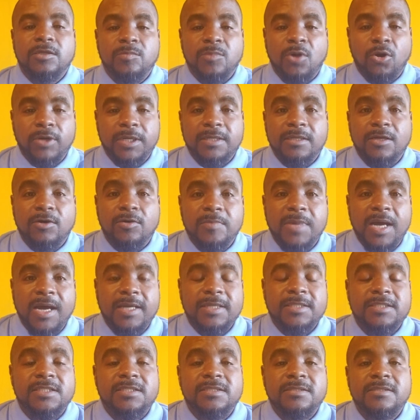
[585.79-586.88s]
morning,
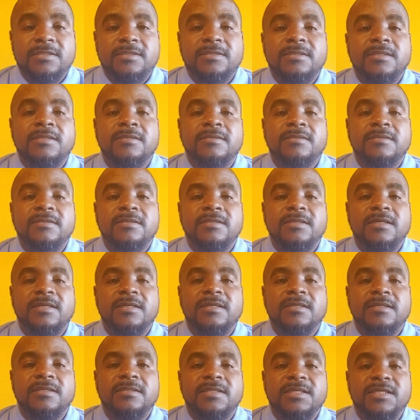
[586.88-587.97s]
Lomax.
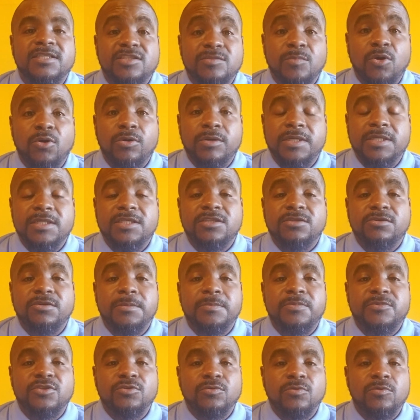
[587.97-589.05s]
This morning's
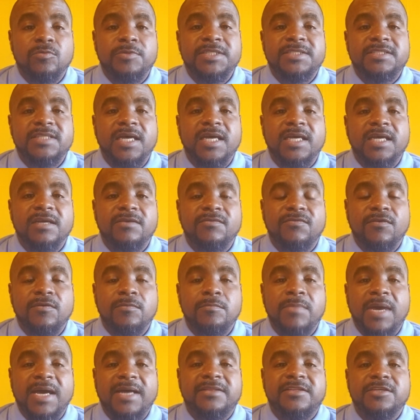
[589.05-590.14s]
scripture will be taken from
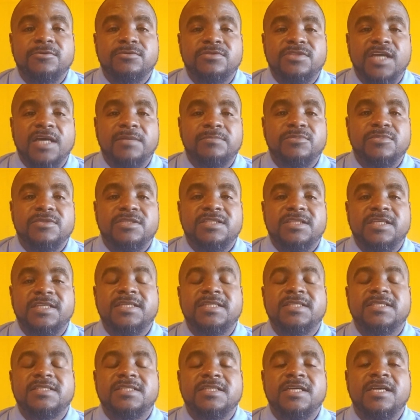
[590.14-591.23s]
Matthew chapter
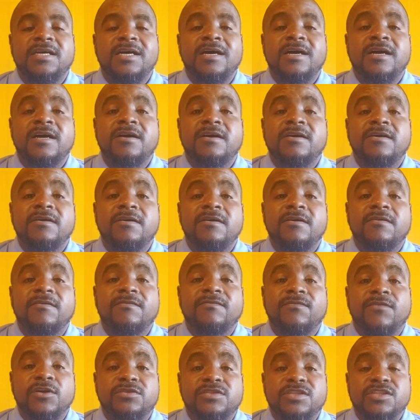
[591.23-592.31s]
6,
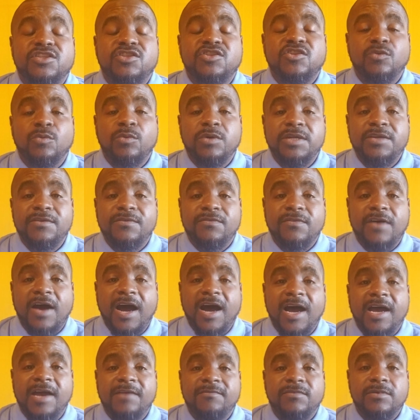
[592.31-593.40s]
verses
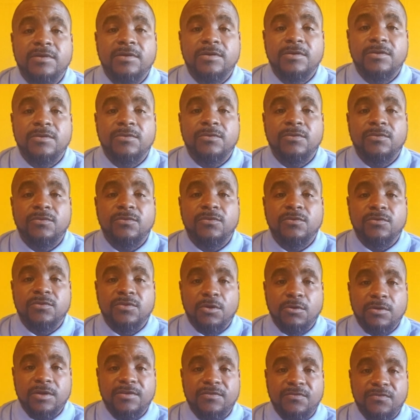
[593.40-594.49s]
25 through
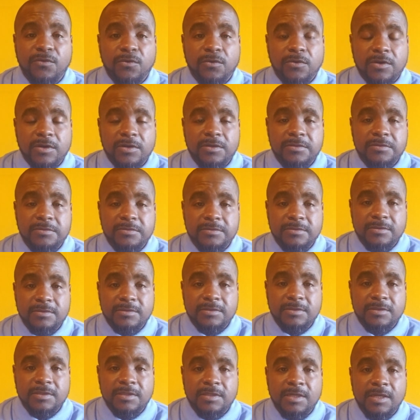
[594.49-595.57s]
34.
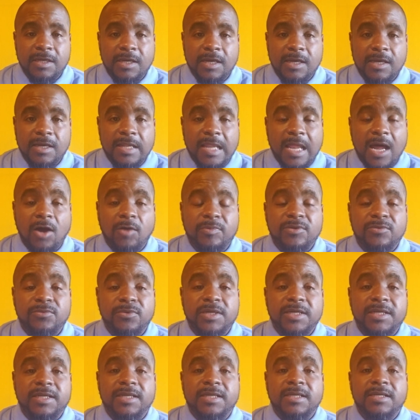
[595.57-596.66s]
I'll be
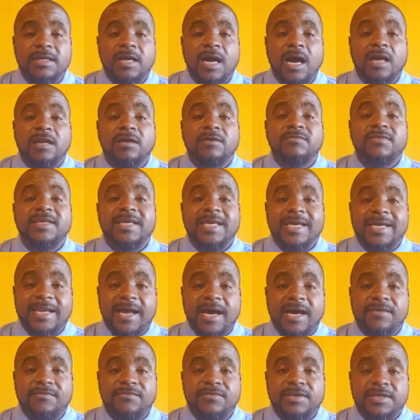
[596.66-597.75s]
reading out of the
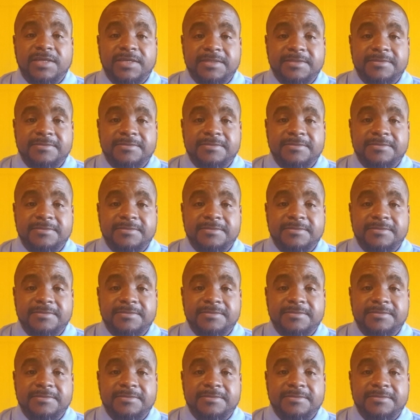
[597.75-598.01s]
NIV.